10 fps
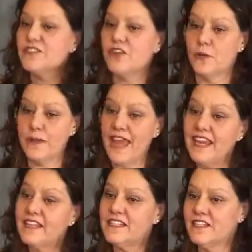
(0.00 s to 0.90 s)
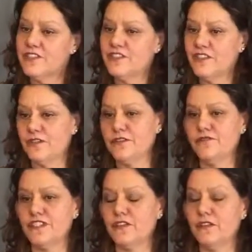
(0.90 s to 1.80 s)
Start paying attention to those
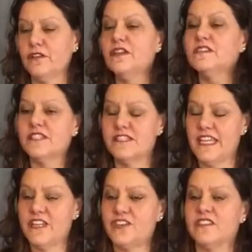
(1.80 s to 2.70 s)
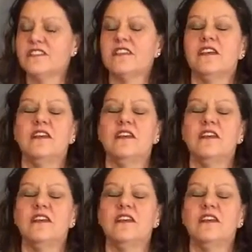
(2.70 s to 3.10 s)
physical sensations,